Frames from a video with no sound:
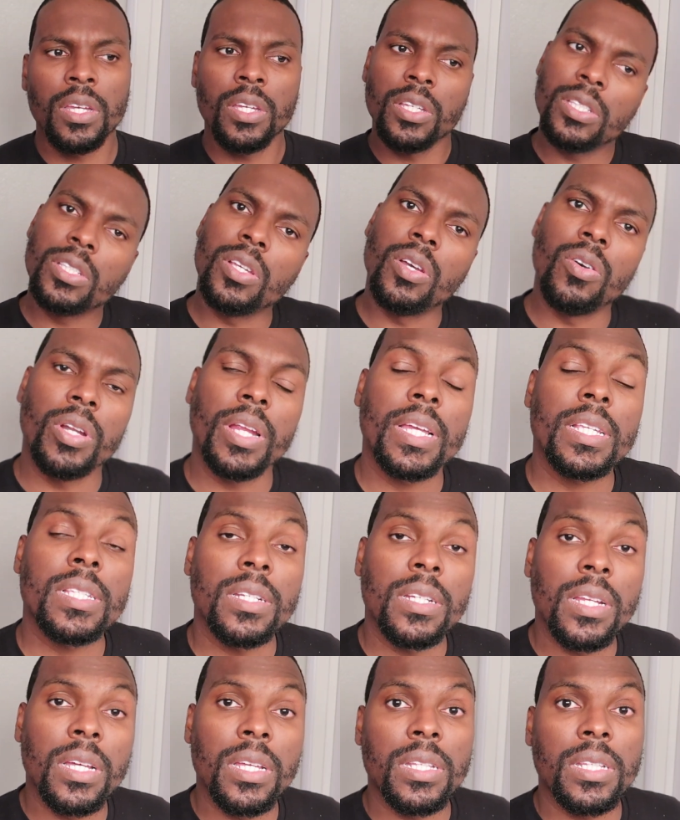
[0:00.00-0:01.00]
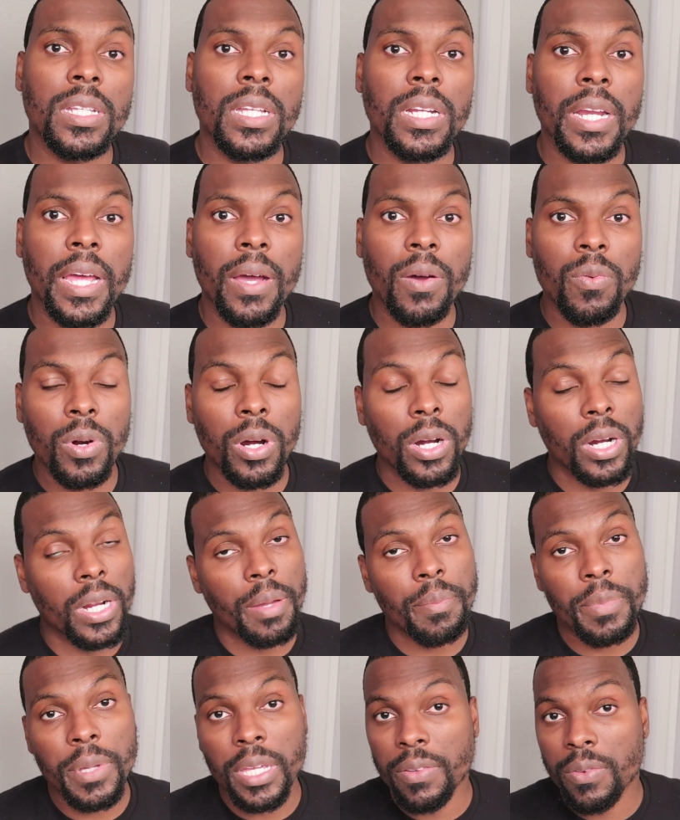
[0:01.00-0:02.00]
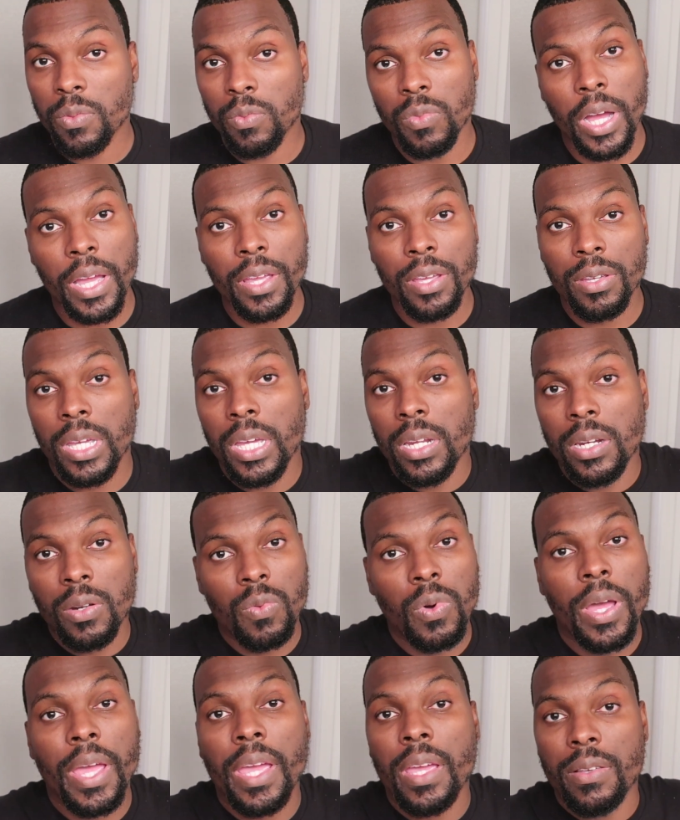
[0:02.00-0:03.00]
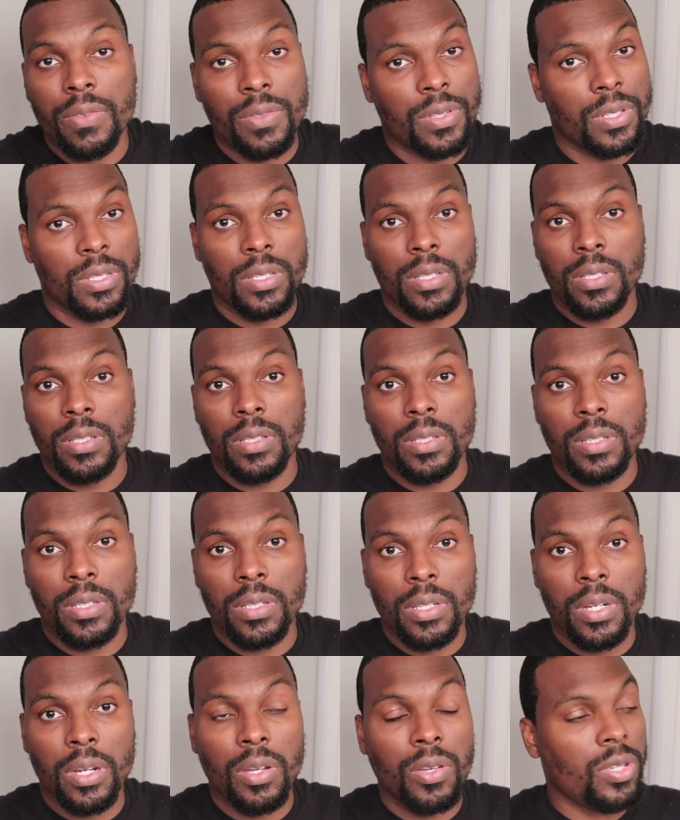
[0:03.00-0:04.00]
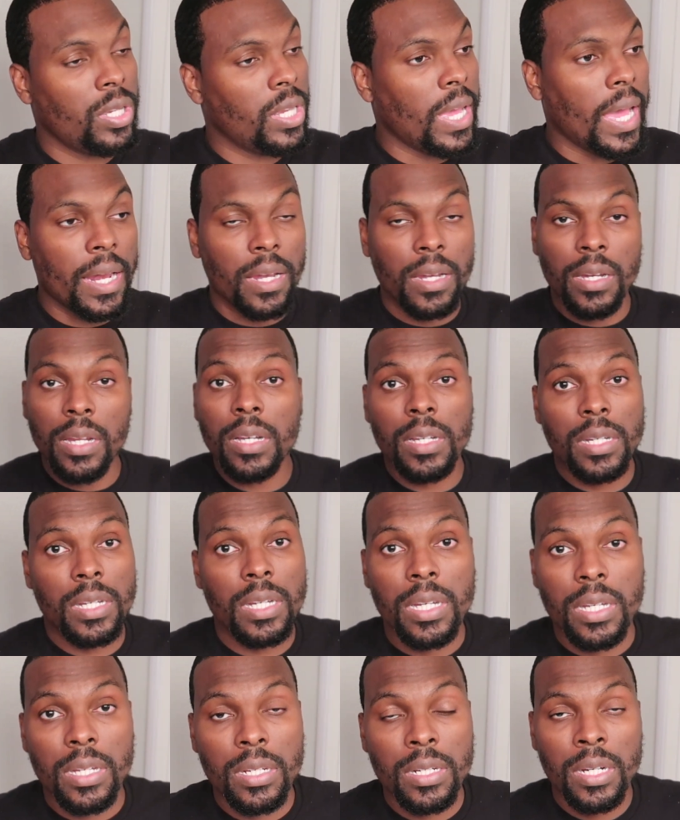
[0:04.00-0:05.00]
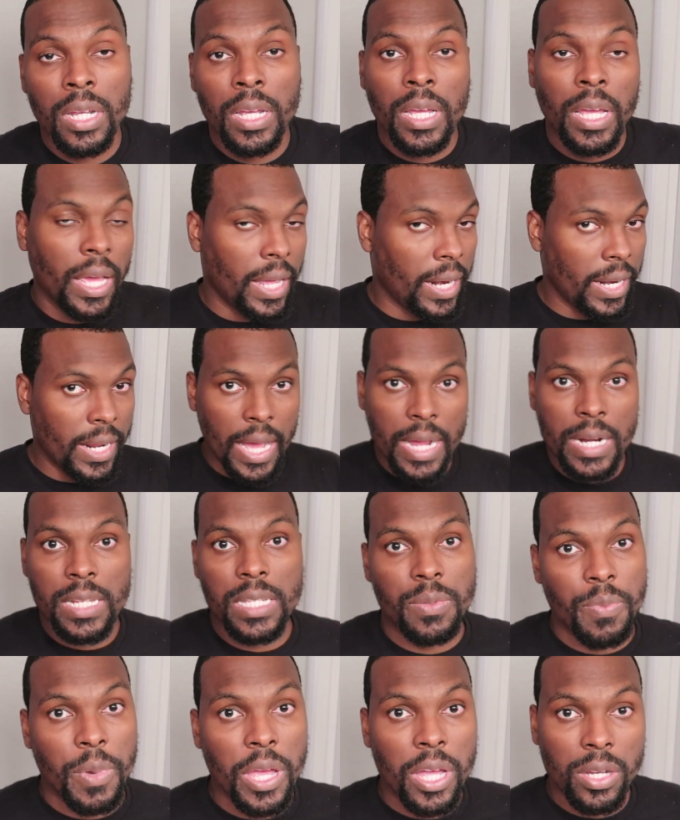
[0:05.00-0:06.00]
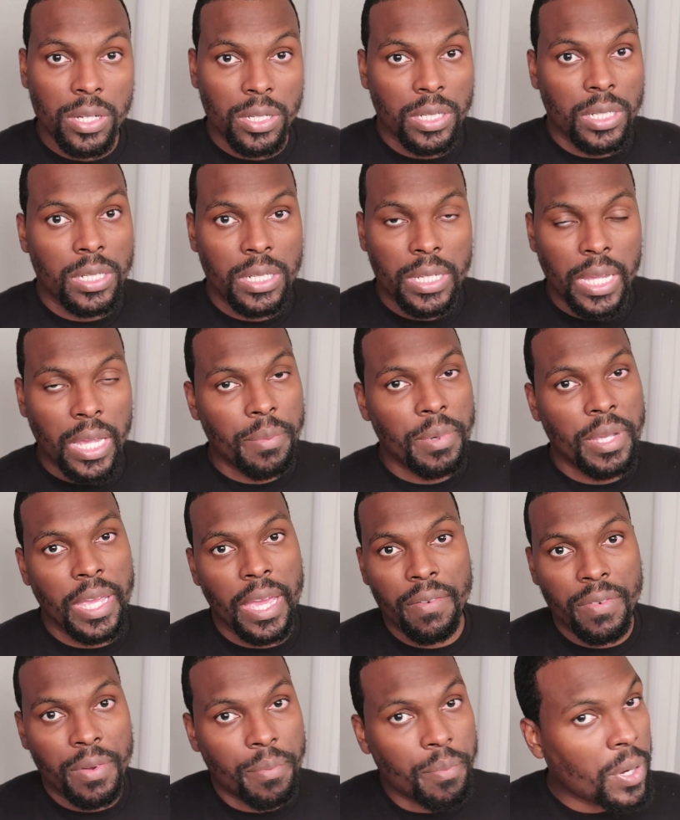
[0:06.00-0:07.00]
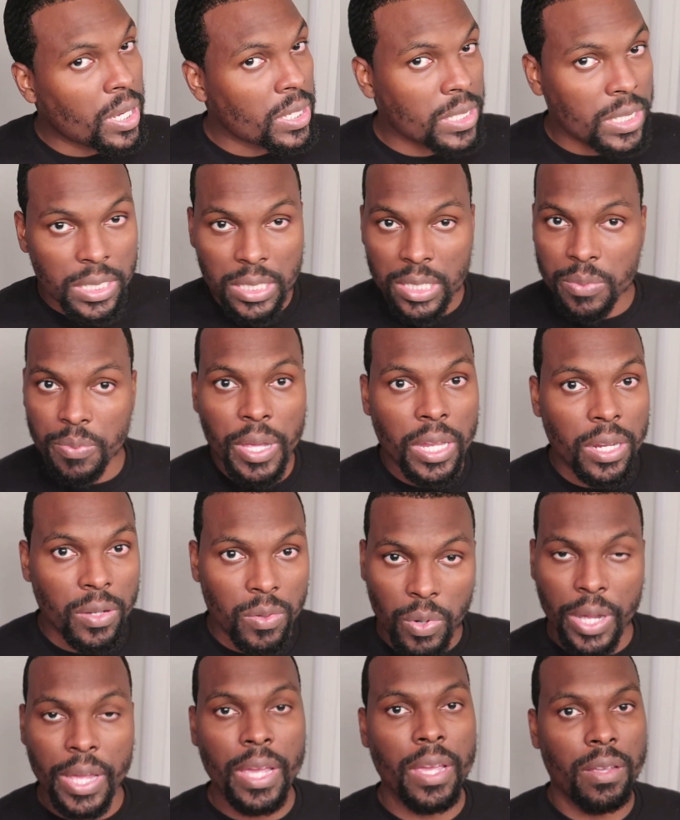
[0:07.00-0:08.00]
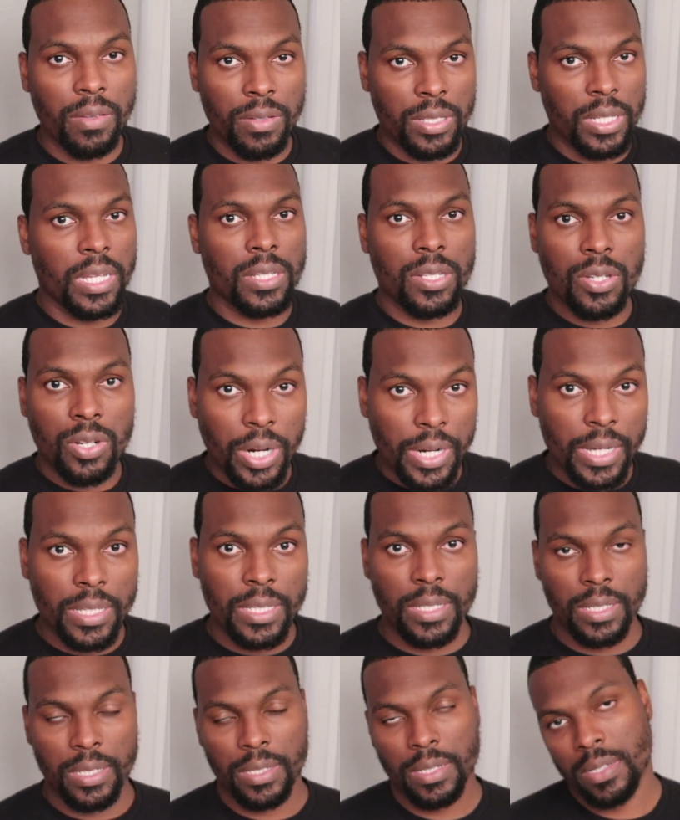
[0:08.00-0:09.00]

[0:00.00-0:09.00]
So that's another thing that works. I mean, why are you getting the waves? You know, you gotta look good and it gotta smell good. Can't be having musty smelling waves. That's crazy.